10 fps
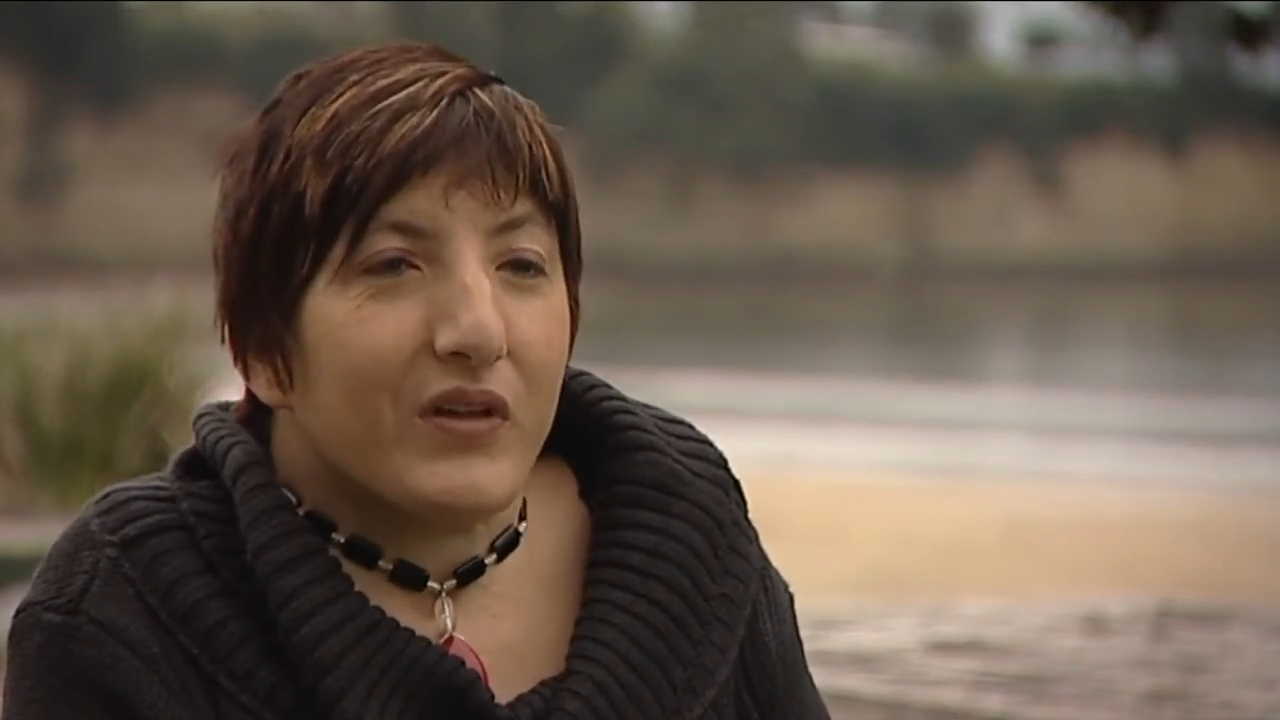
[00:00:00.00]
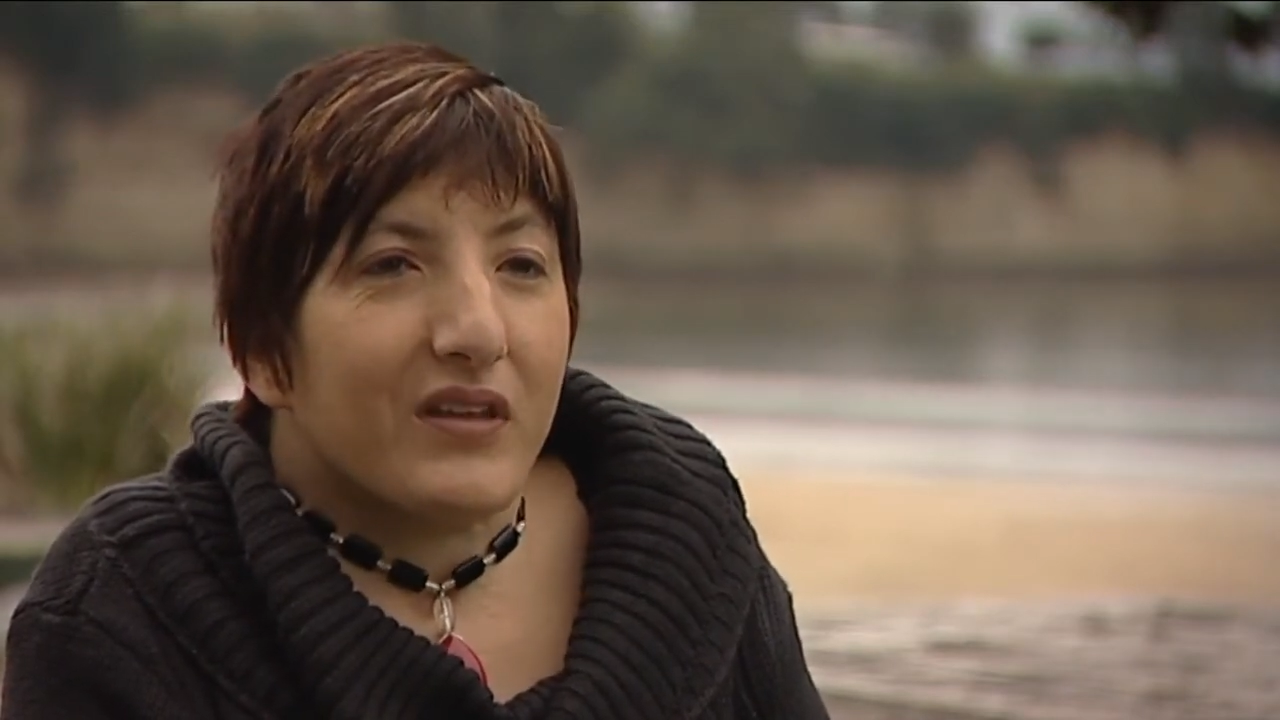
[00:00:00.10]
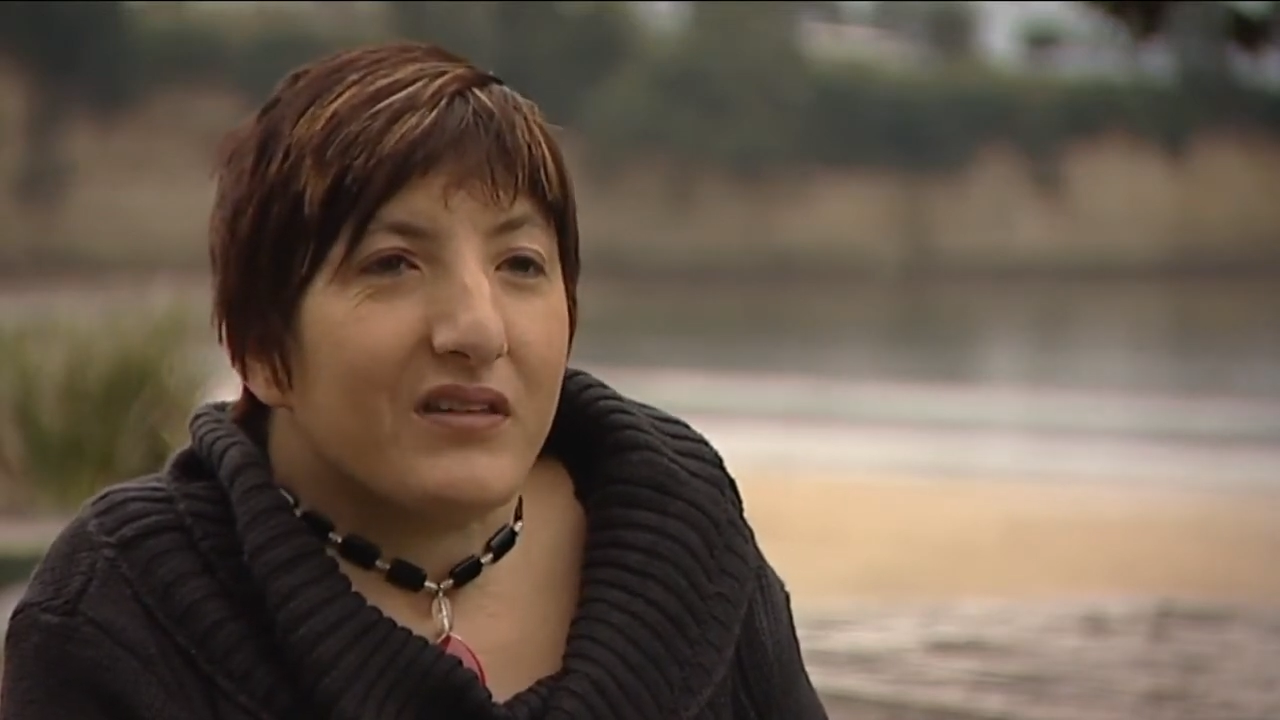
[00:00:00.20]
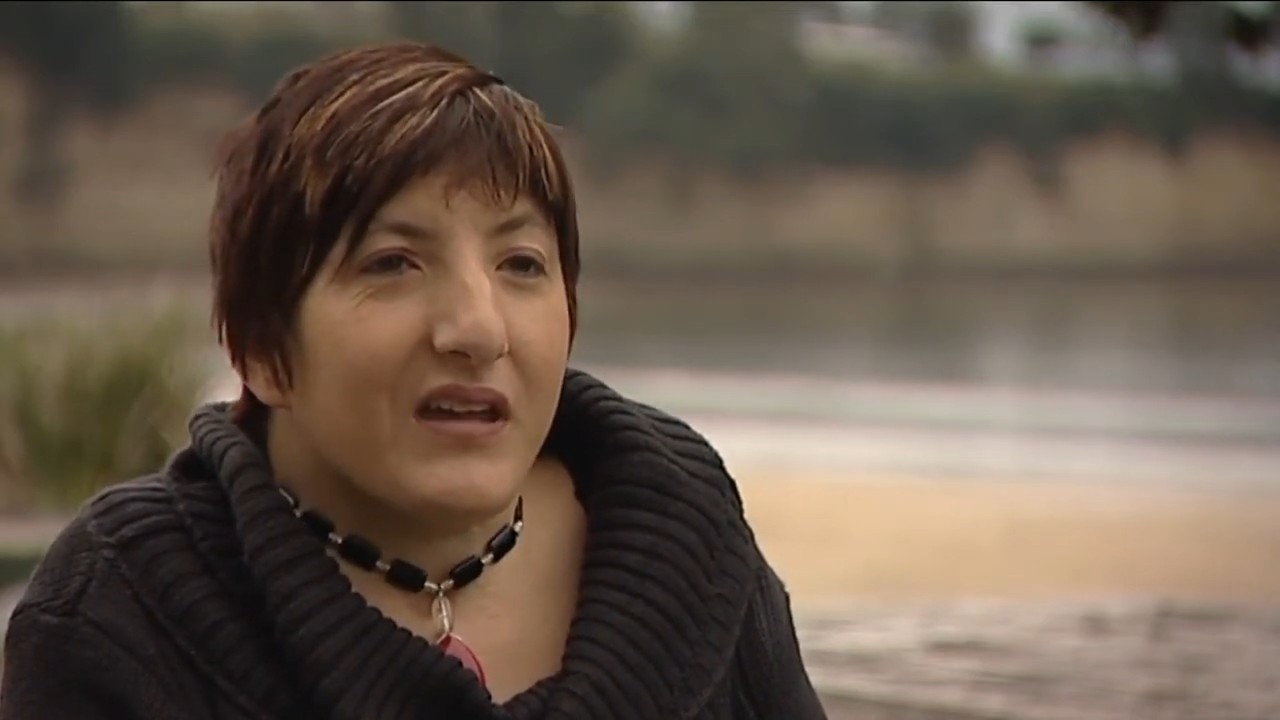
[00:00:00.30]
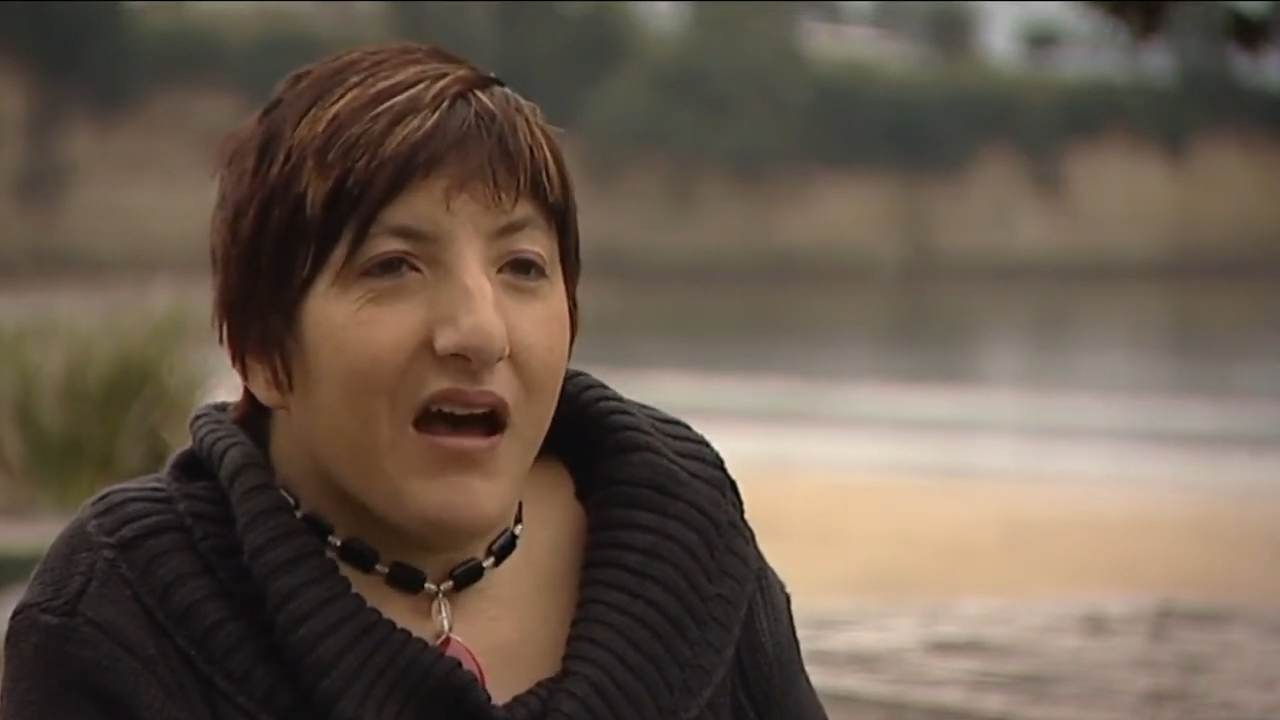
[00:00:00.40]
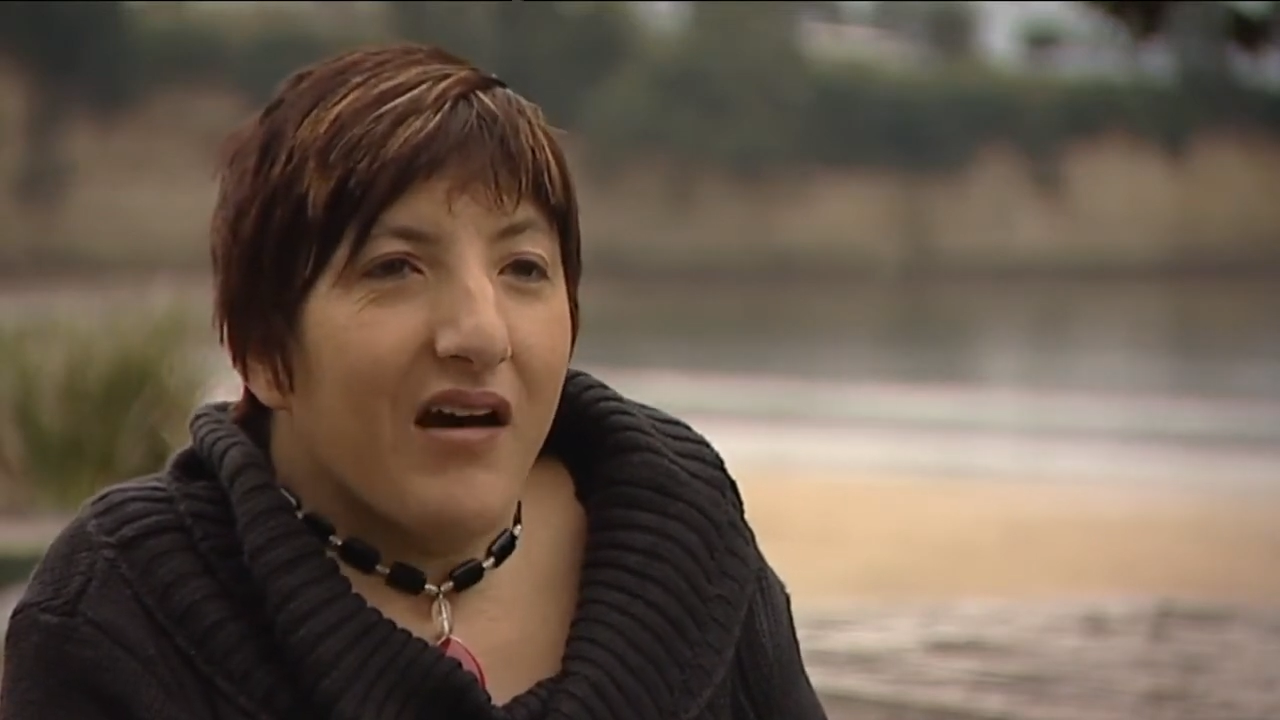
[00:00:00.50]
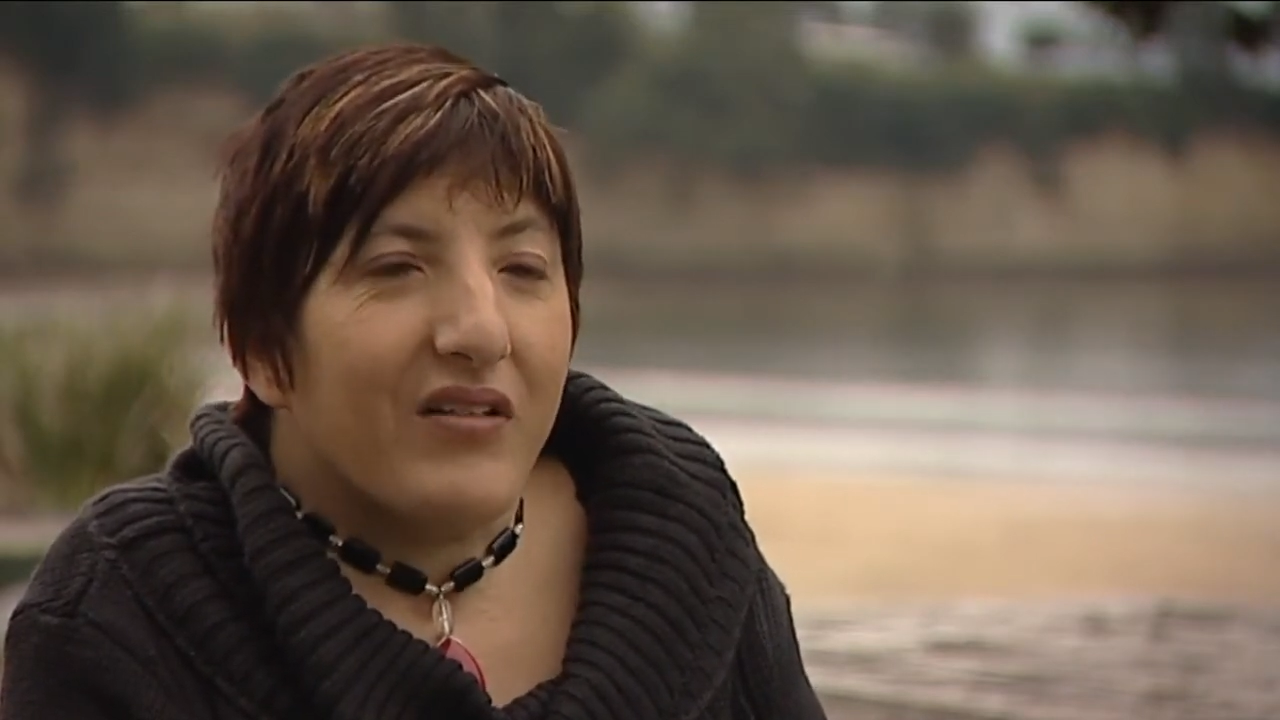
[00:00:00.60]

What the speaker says: with us now,